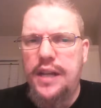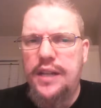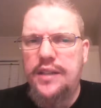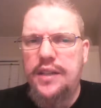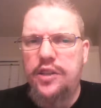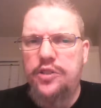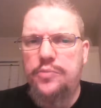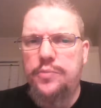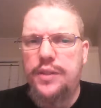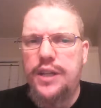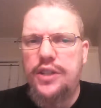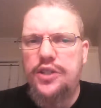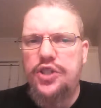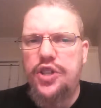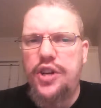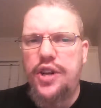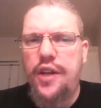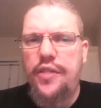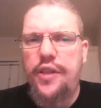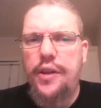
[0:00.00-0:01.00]
That tells me
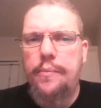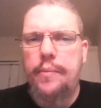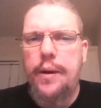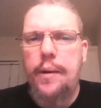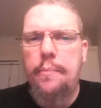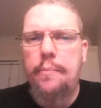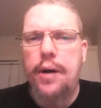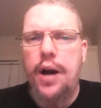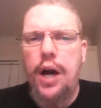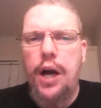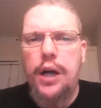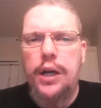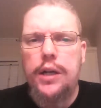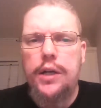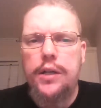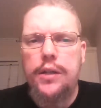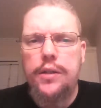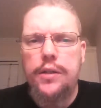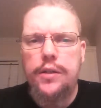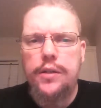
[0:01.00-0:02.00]
that you're nothing but a punk,
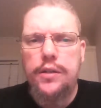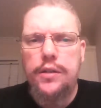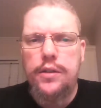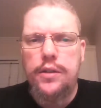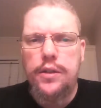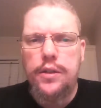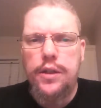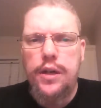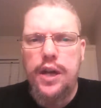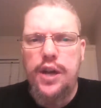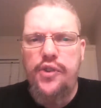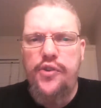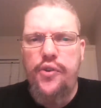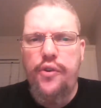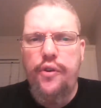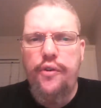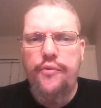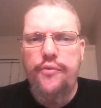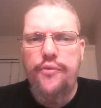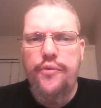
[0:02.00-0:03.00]
and
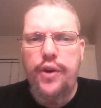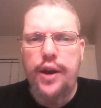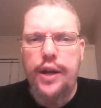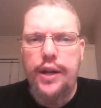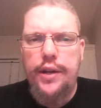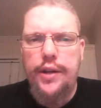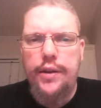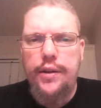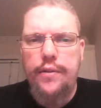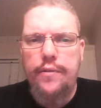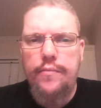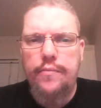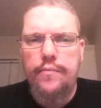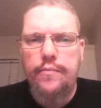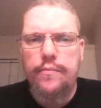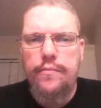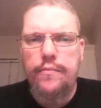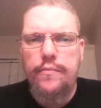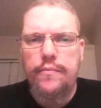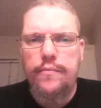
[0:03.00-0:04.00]
you're afraid.
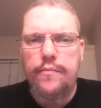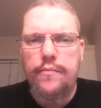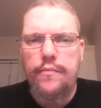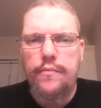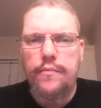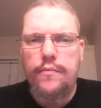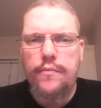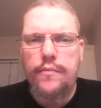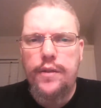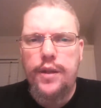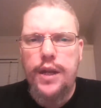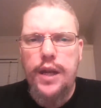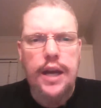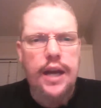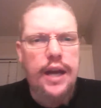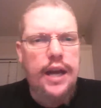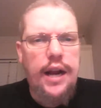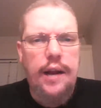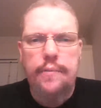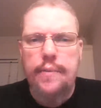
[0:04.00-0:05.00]

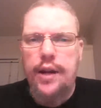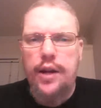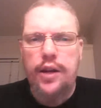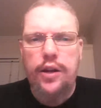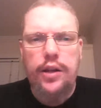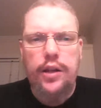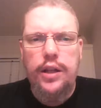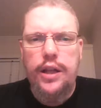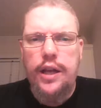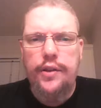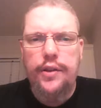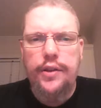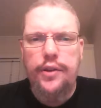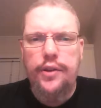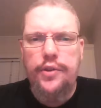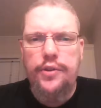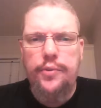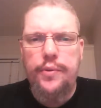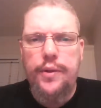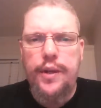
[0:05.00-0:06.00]
And I'm not going to allow you
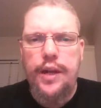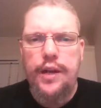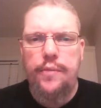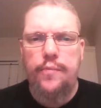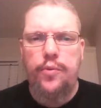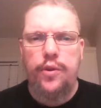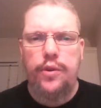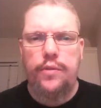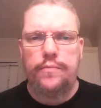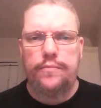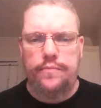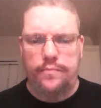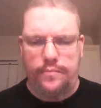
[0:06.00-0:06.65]
to do it anymore.